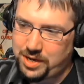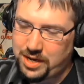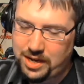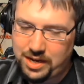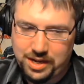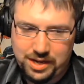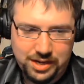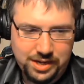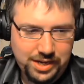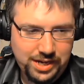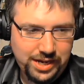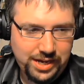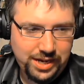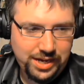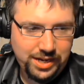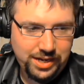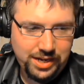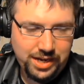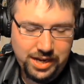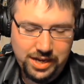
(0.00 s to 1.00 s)
uh,
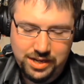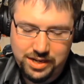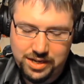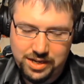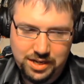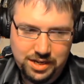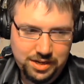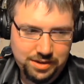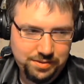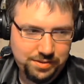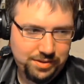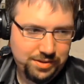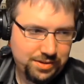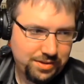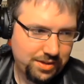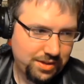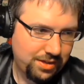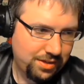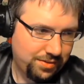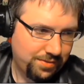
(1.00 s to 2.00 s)
and, and, uh,
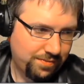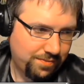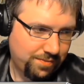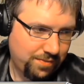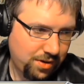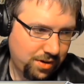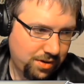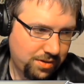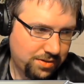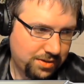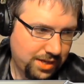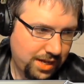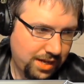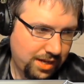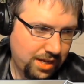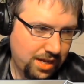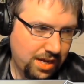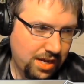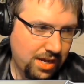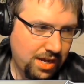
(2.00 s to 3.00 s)
as far as
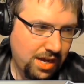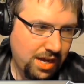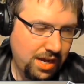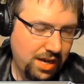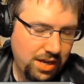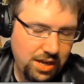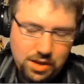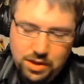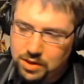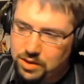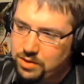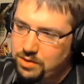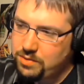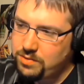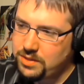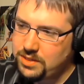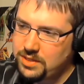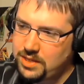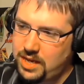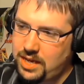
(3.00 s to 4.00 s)
that, you
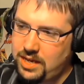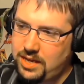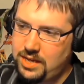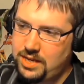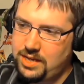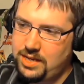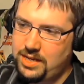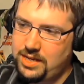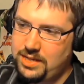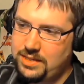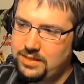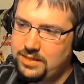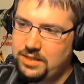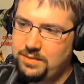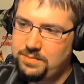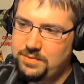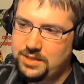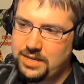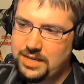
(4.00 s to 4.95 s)
know, today it seems